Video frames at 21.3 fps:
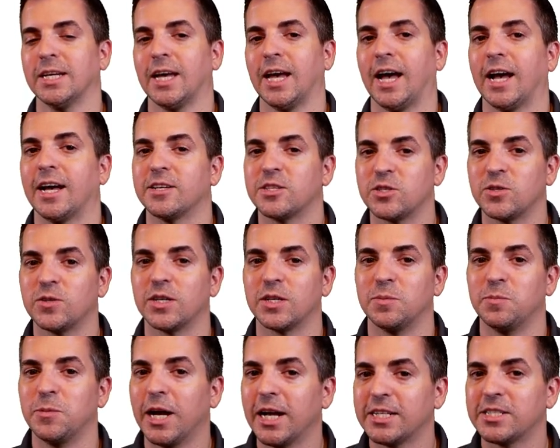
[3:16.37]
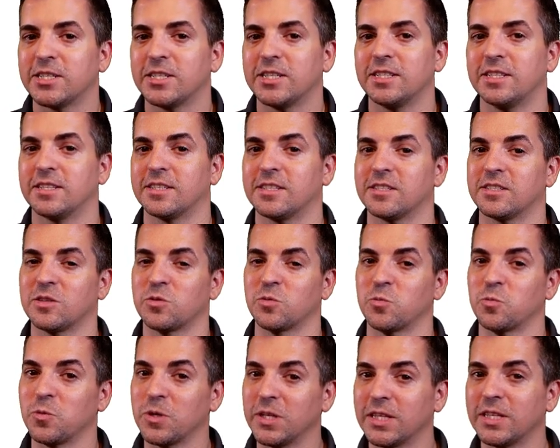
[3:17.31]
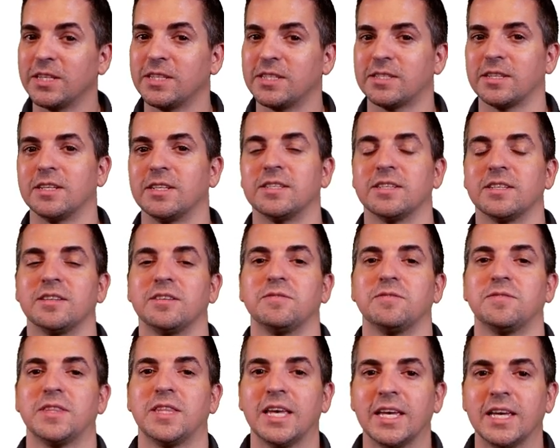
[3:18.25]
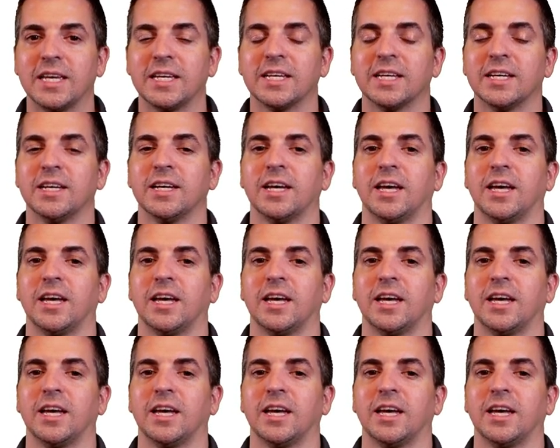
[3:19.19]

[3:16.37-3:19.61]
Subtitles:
As you can imagine, this is a really sensitive thing,